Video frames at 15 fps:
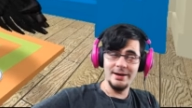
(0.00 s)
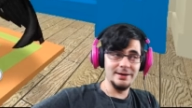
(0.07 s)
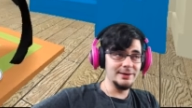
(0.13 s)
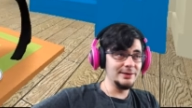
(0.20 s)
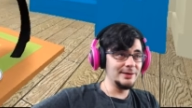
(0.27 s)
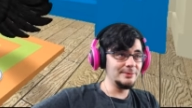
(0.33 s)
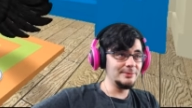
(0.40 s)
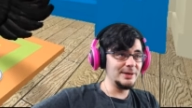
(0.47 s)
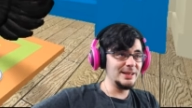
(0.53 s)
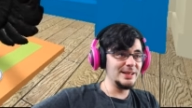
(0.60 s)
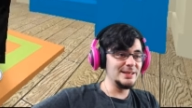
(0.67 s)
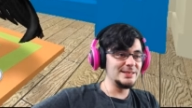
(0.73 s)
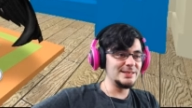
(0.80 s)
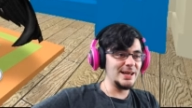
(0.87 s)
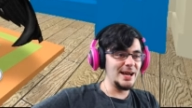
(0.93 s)
I don't know anybody
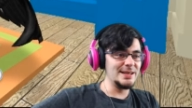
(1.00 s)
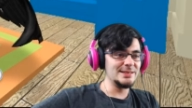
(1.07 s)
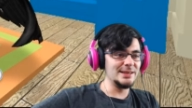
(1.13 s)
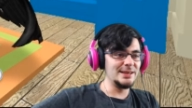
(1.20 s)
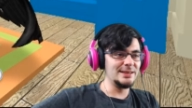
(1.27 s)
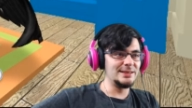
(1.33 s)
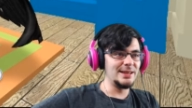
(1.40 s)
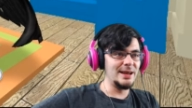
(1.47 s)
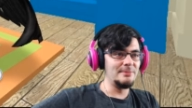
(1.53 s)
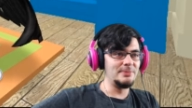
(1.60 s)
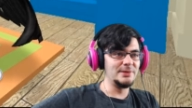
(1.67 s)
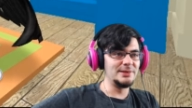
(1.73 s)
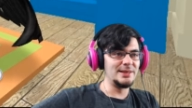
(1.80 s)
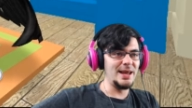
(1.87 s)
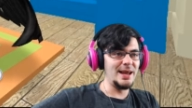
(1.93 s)
that dies like that,
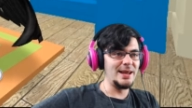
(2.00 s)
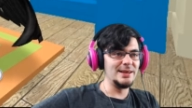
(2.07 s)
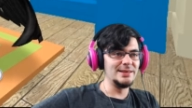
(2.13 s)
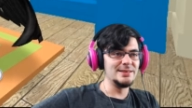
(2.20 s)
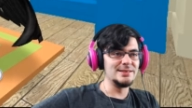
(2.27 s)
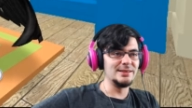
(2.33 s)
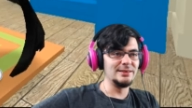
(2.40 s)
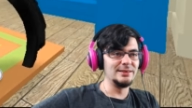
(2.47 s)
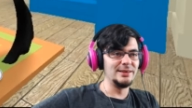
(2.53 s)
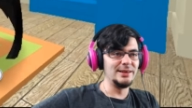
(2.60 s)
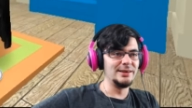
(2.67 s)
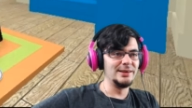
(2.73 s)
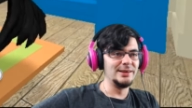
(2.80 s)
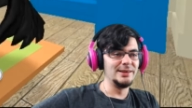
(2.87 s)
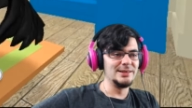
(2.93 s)
but that is
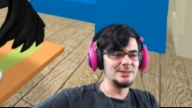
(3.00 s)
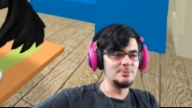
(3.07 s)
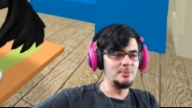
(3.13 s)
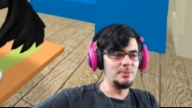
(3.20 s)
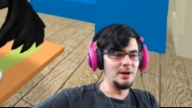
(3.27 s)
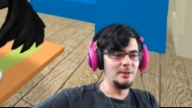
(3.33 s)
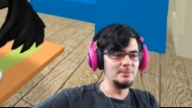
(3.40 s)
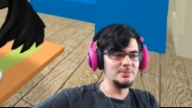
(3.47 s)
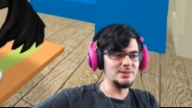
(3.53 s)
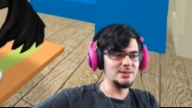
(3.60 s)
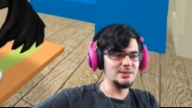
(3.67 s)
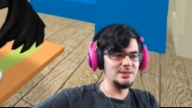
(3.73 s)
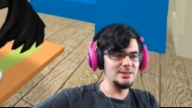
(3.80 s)
hilarious. Pumped.